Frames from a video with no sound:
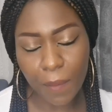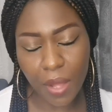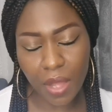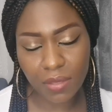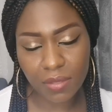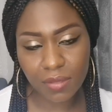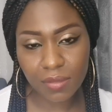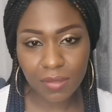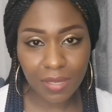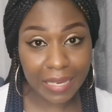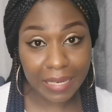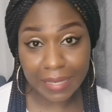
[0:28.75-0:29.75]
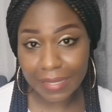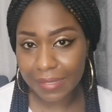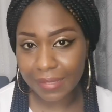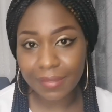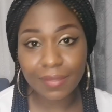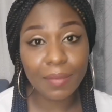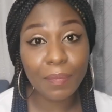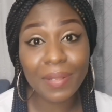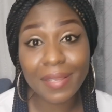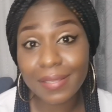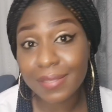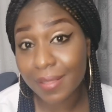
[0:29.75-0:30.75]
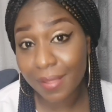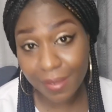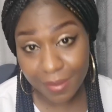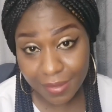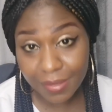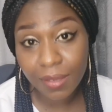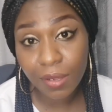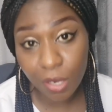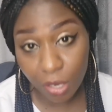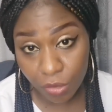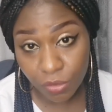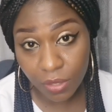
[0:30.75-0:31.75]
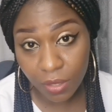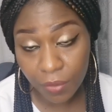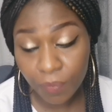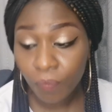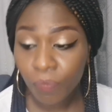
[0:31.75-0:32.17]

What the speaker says: but ladies, please listen closely.